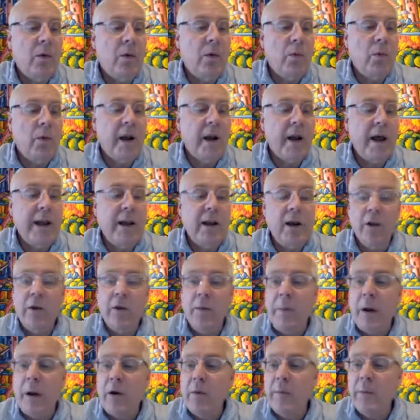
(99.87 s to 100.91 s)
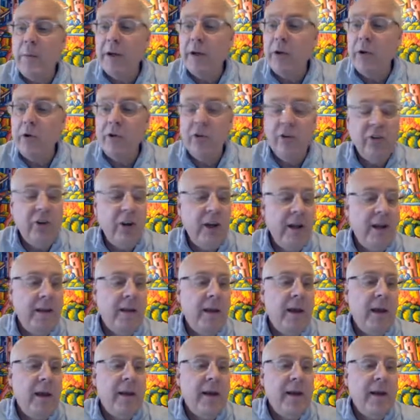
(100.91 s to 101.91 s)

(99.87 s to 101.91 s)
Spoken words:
what I call the parameter sheet.